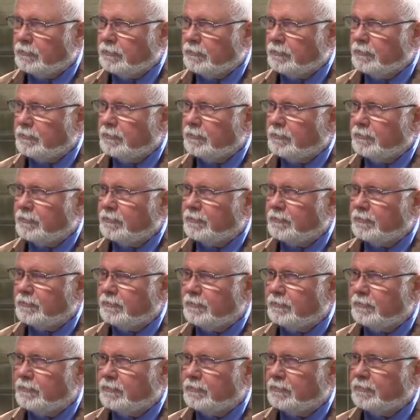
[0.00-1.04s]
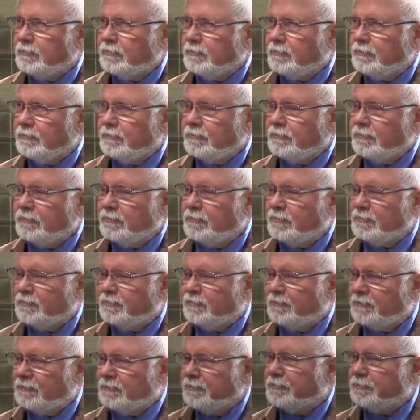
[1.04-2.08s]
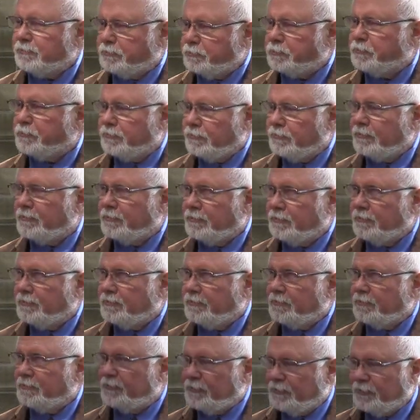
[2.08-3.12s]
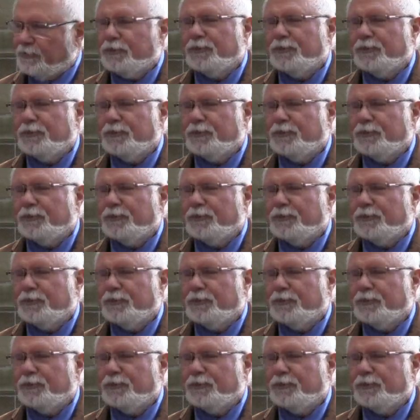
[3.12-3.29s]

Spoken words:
No words are spoken by the person on screen.